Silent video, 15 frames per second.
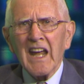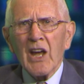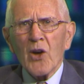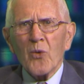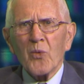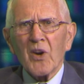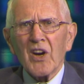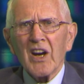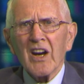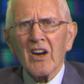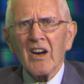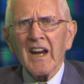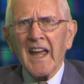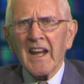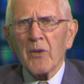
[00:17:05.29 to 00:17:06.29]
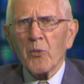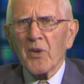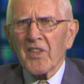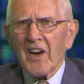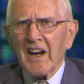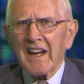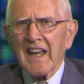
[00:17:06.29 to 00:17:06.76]
We're here with
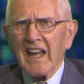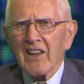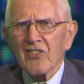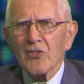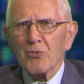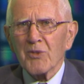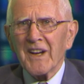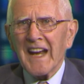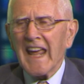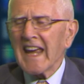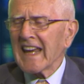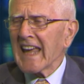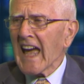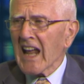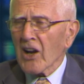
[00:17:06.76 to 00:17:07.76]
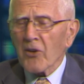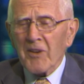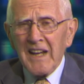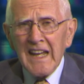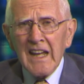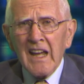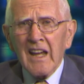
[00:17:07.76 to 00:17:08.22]
our guest, Renea
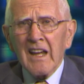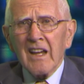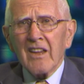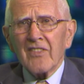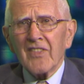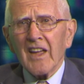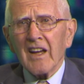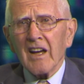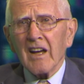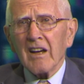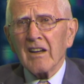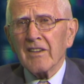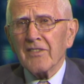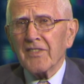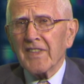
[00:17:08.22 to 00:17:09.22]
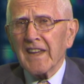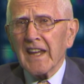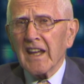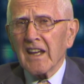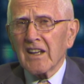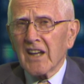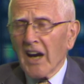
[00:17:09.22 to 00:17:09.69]
Callery,
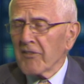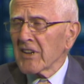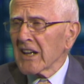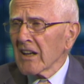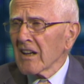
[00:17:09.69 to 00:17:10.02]
the governor